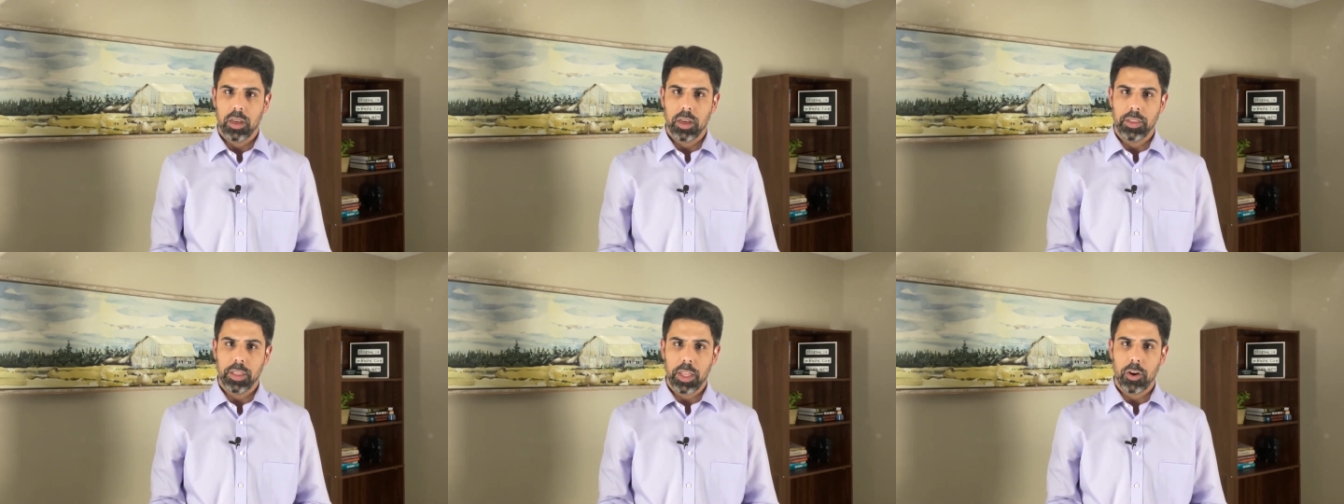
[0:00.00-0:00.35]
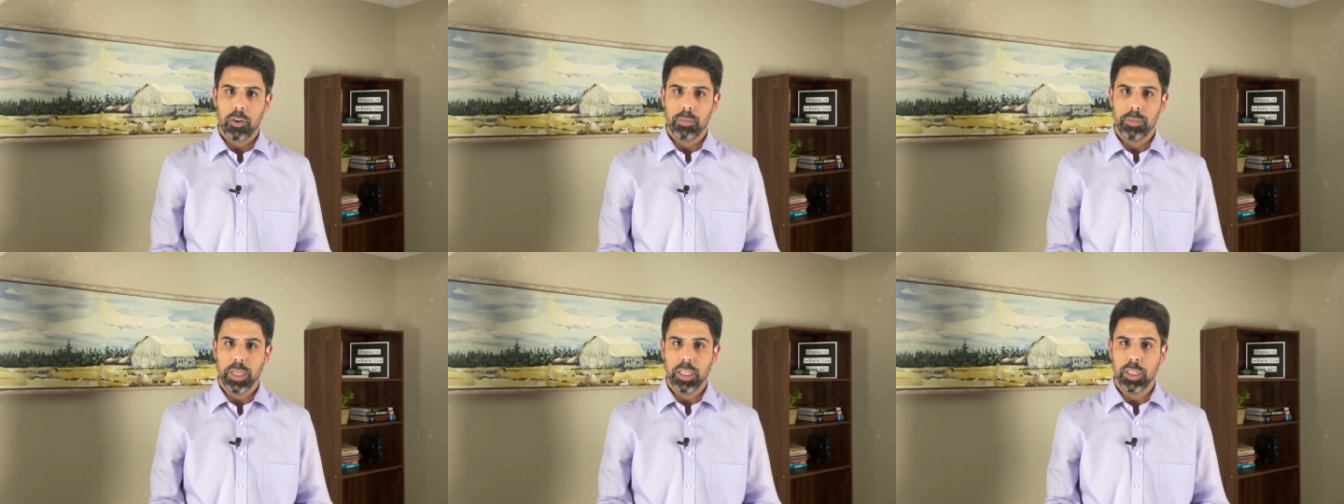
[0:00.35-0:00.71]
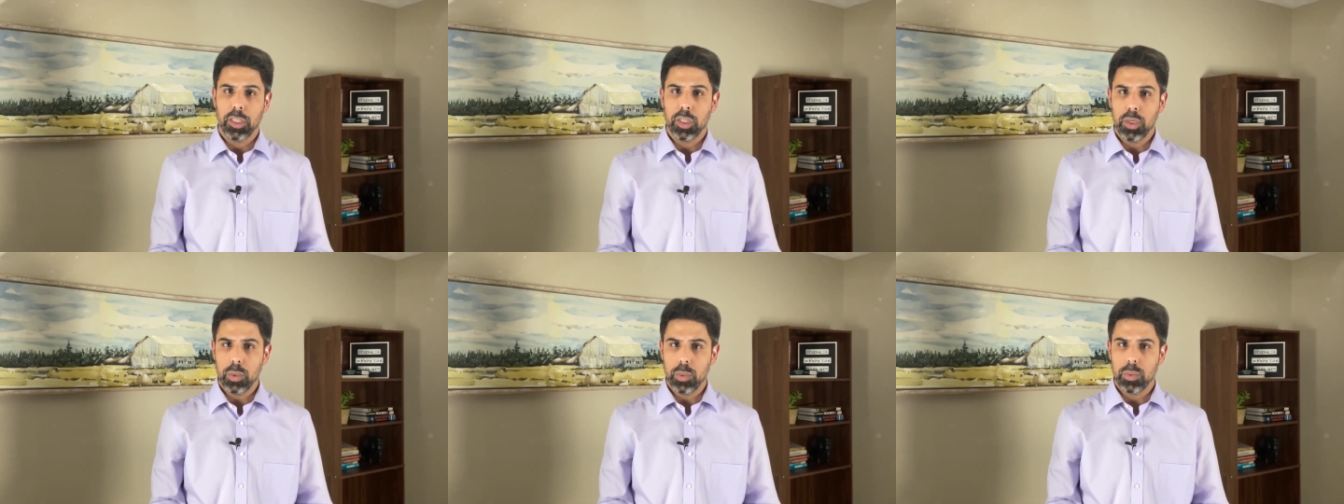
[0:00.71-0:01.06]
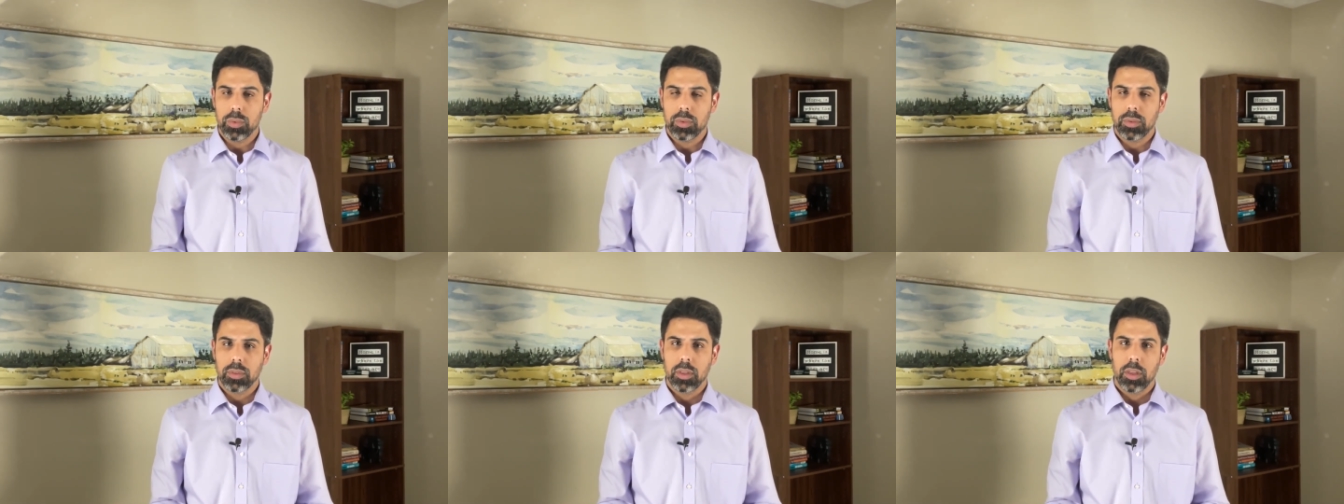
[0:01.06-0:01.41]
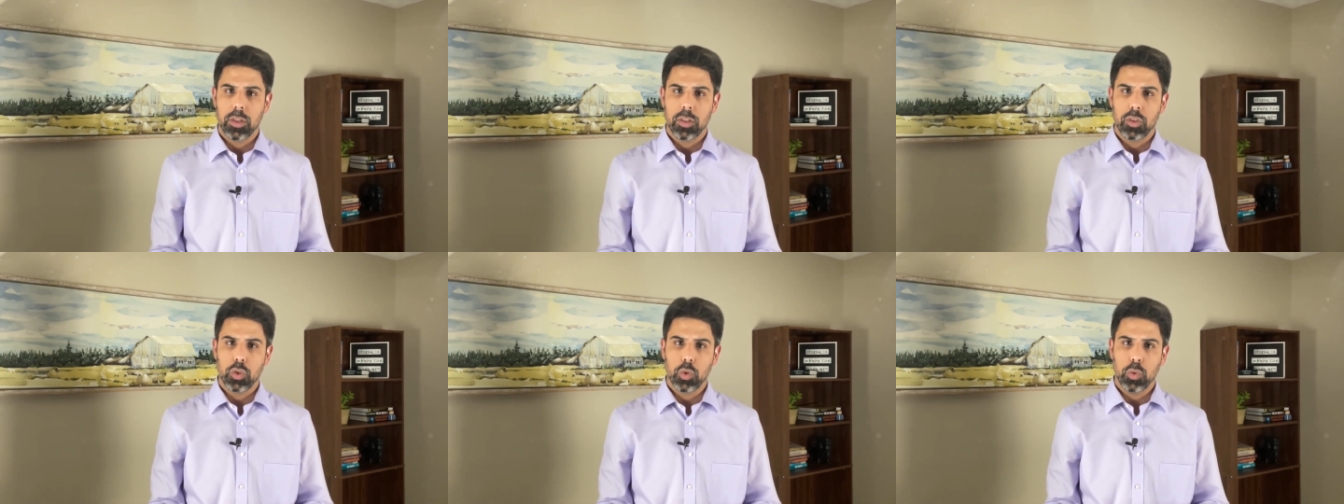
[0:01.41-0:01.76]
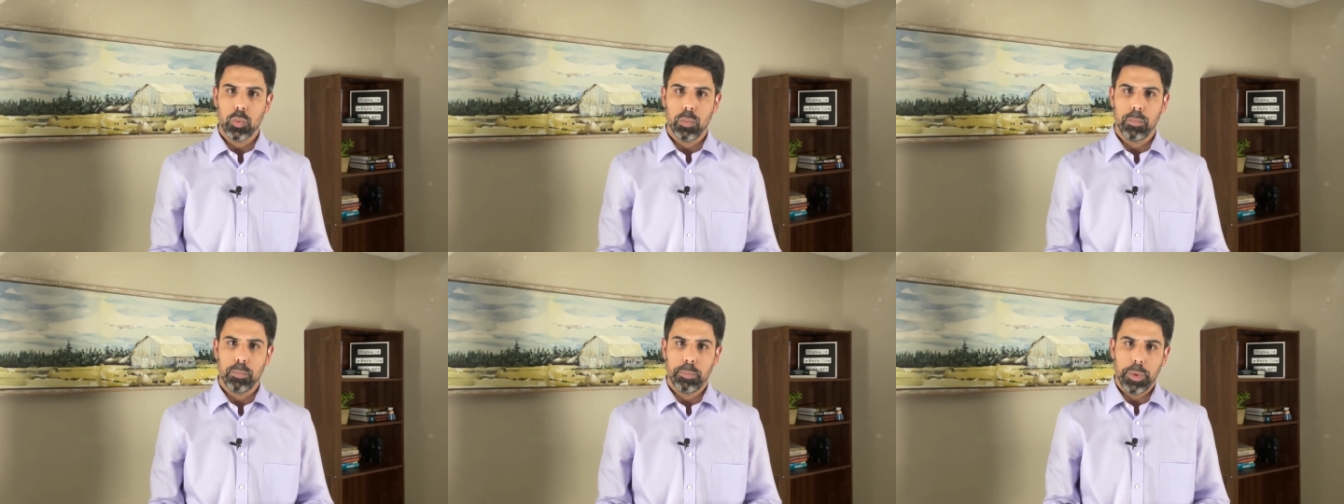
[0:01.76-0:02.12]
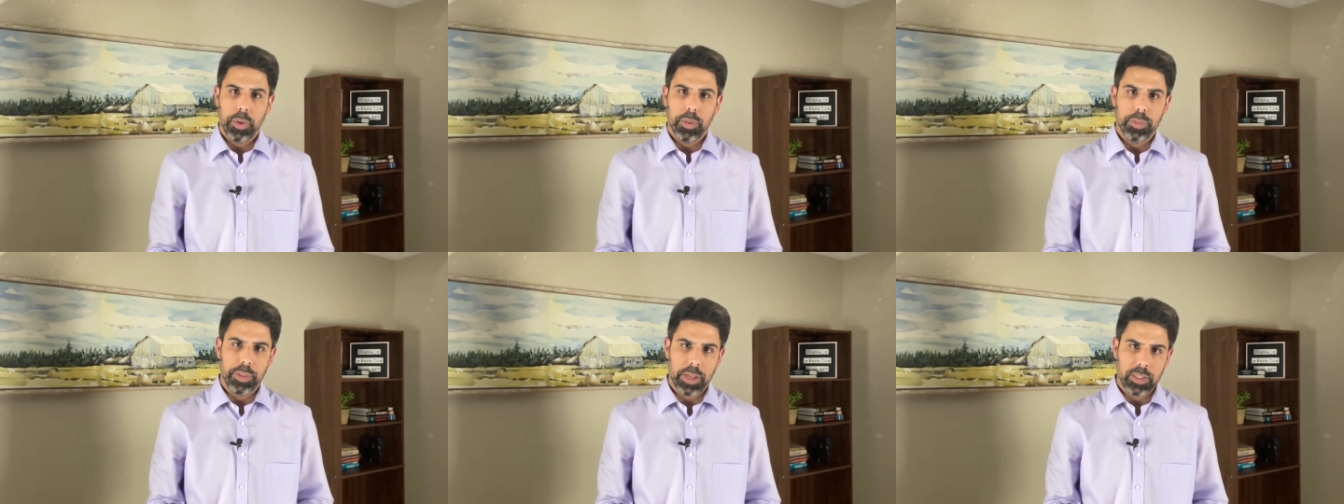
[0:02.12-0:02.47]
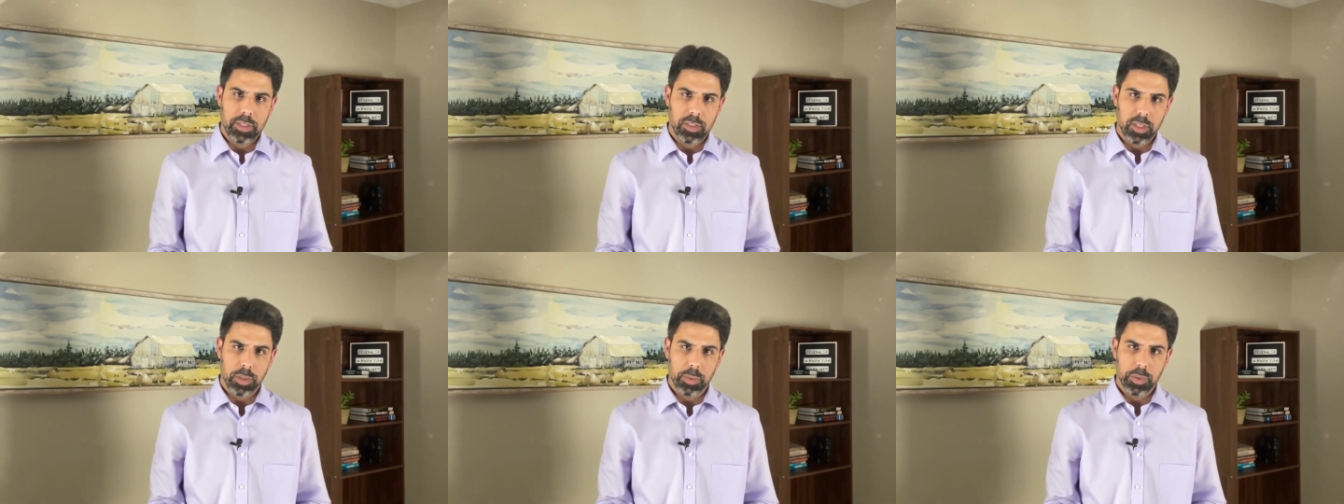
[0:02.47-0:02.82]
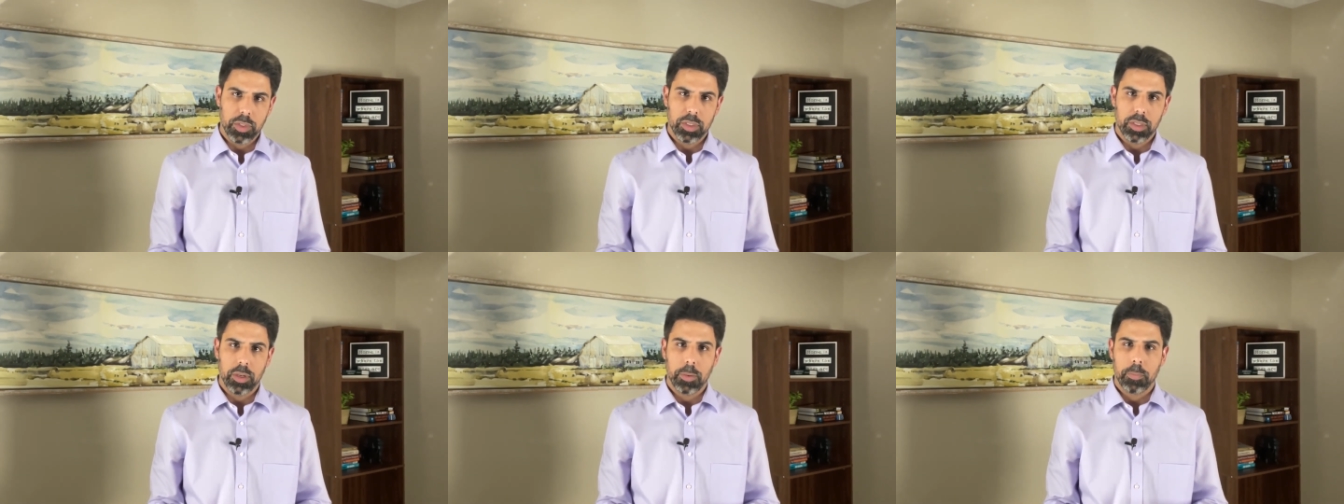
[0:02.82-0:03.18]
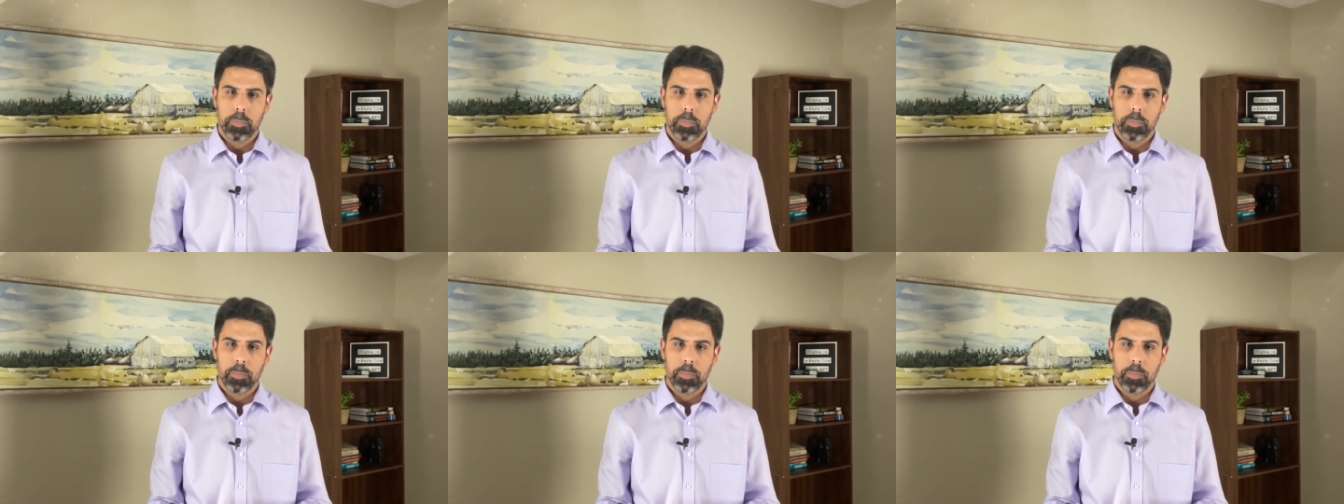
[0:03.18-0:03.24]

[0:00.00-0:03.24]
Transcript: that are being used to build that solution.